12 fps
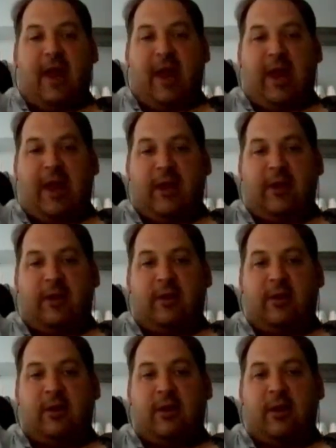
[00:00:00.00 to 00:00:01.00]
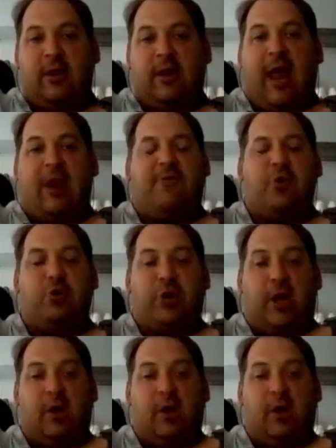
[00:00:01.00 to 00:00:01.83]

in California.